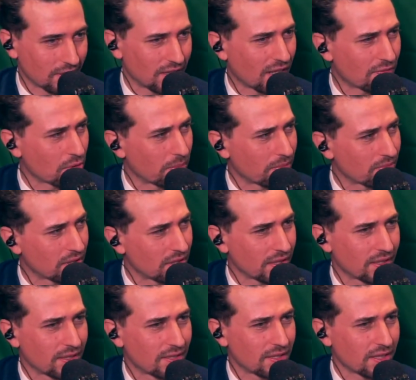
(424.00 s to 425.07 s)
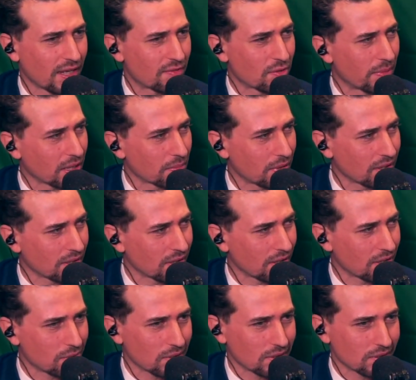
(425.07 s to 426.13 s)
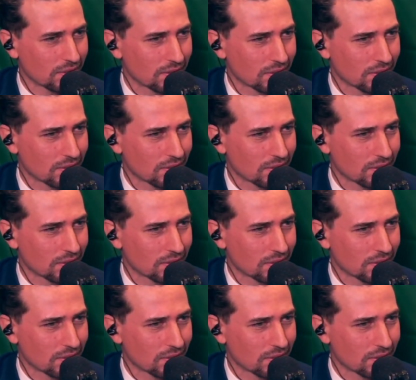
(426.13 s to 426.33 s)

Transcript: Did they ever make money anyway?